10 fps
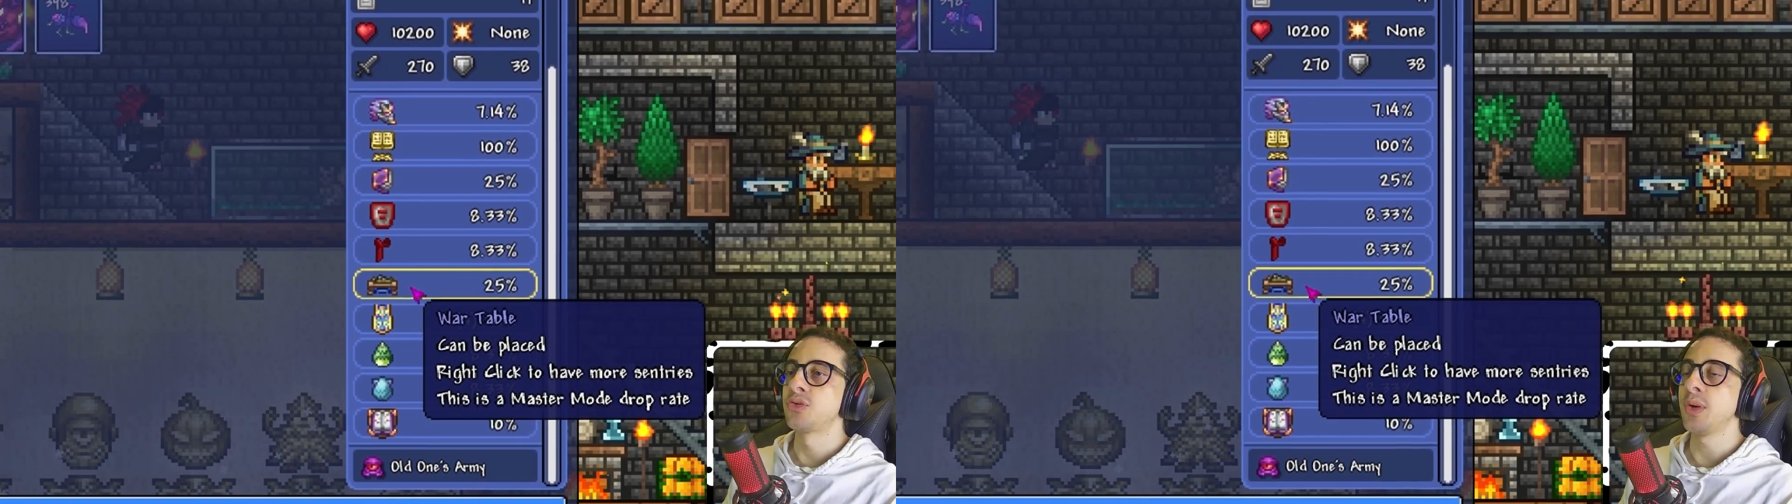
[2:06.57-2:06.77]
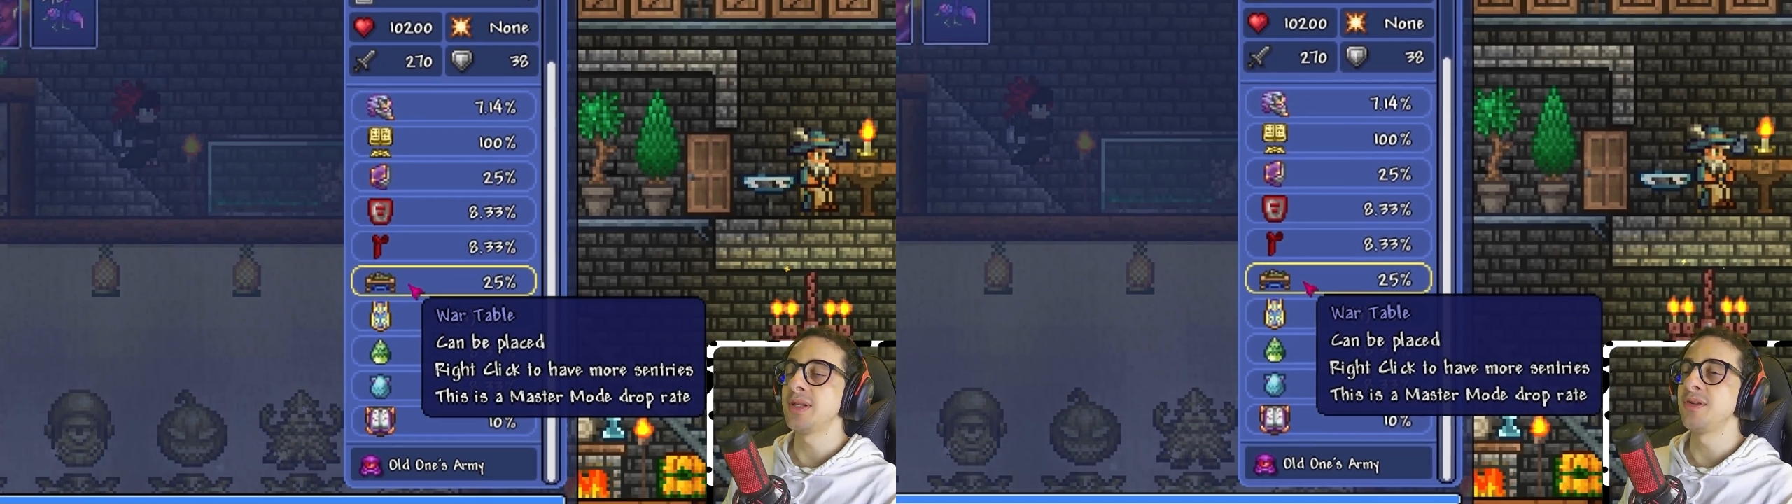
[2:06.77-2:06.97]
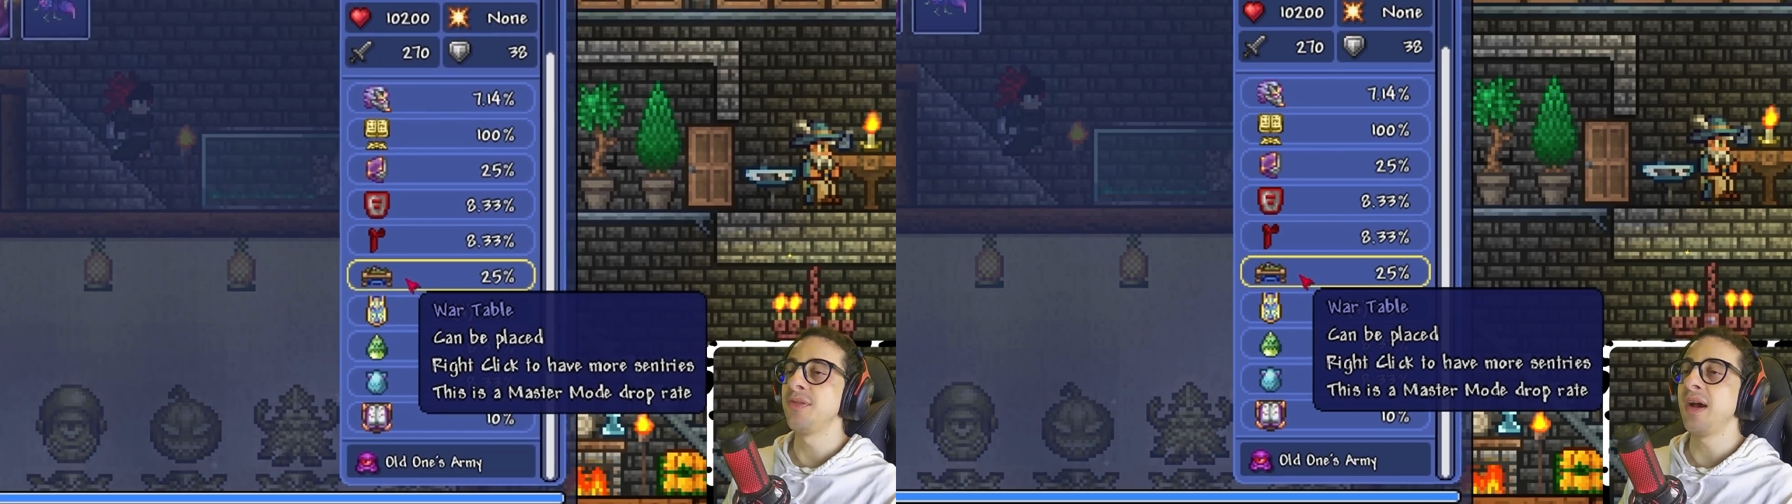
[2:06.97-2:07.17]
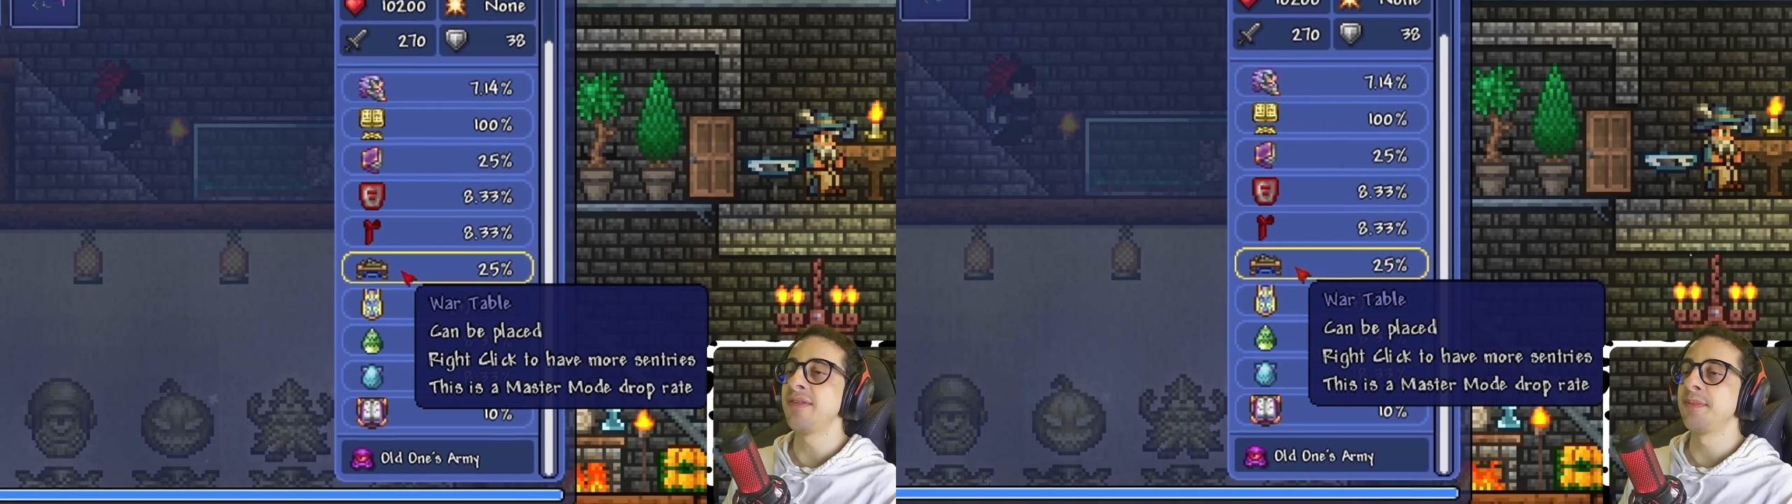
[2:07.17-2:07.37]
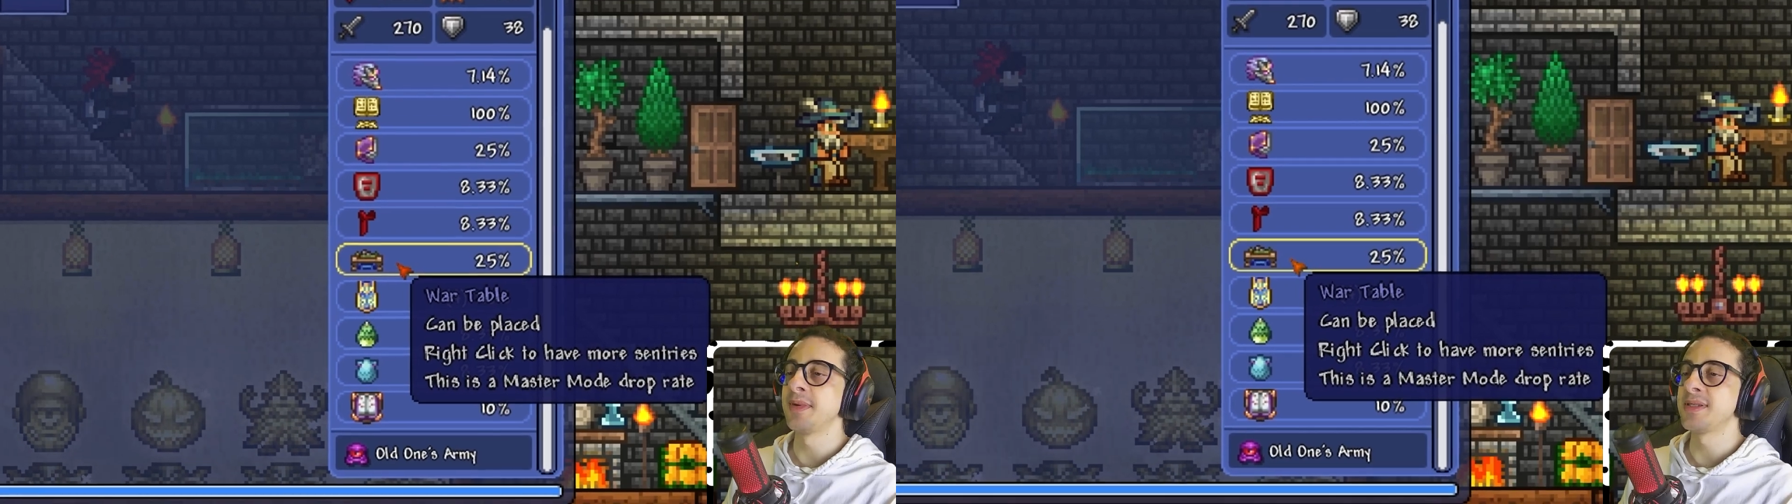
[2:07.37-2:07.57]

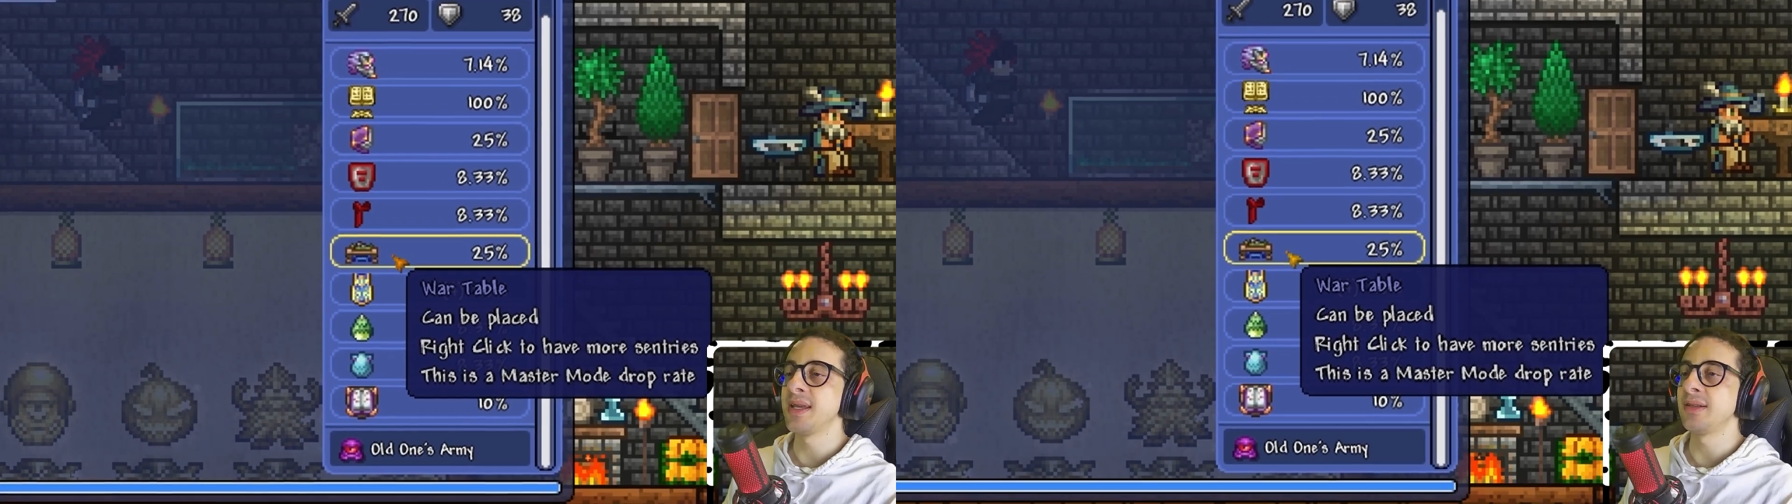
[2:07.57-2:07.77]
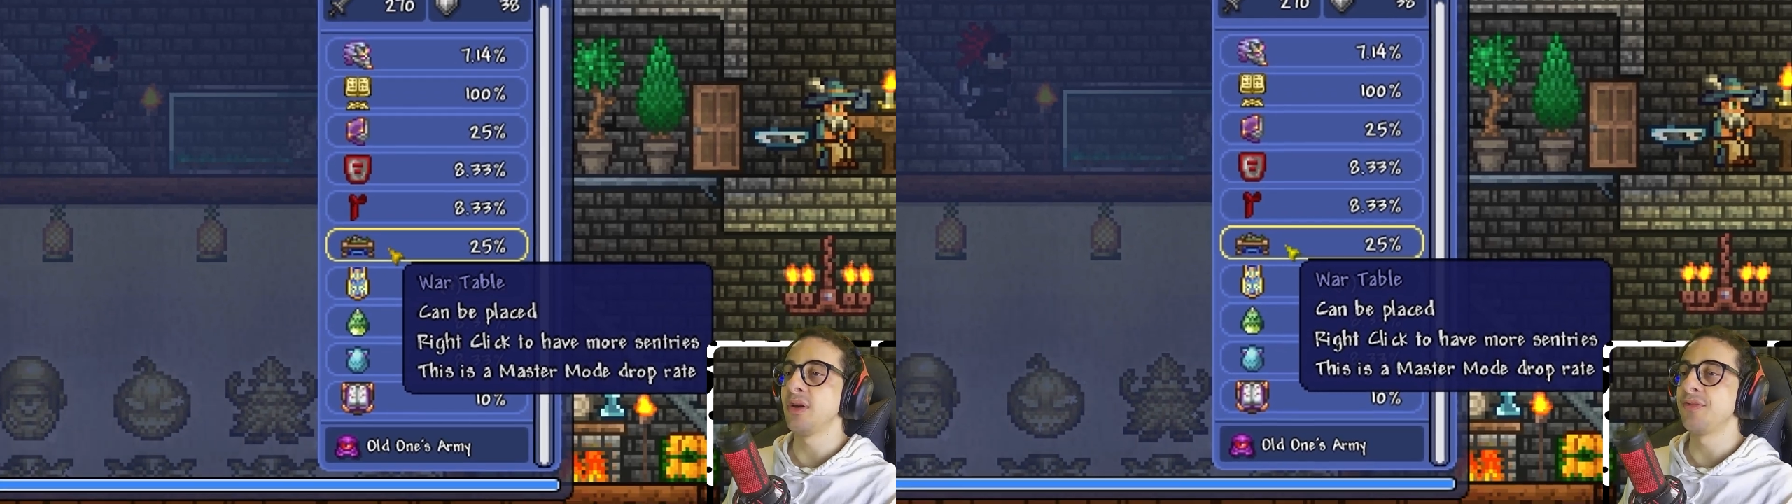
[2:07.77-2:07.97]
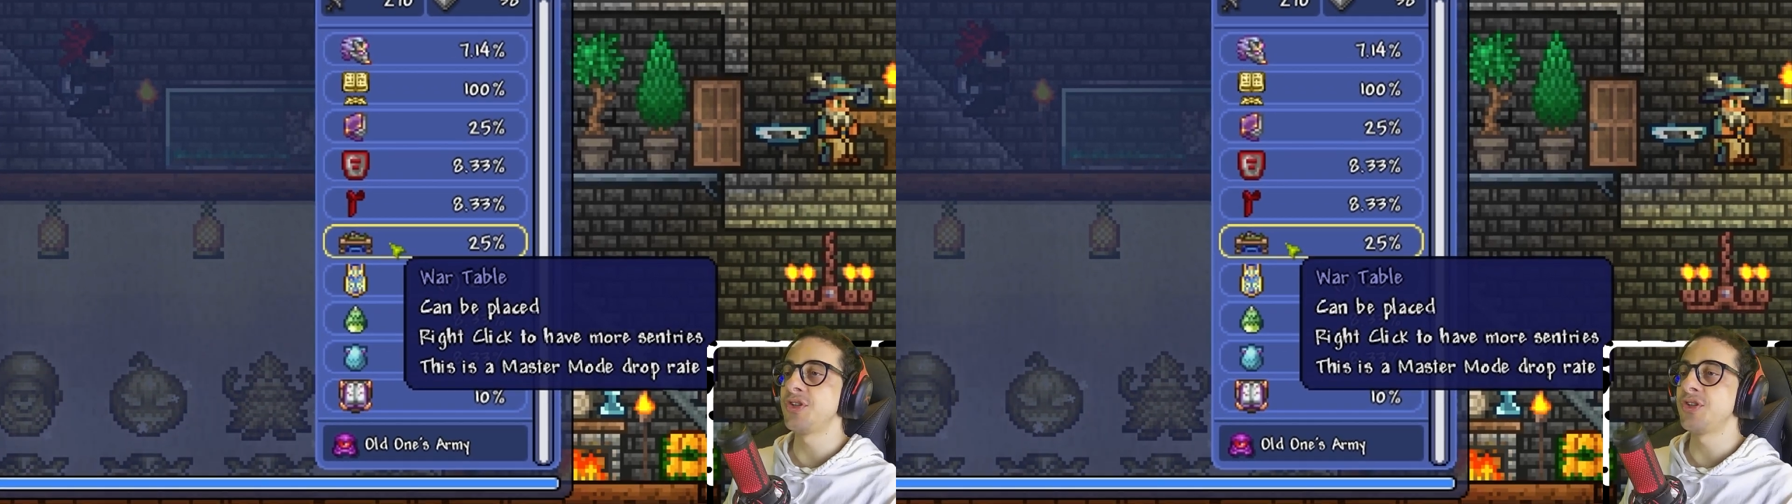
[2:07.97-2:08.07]
25% of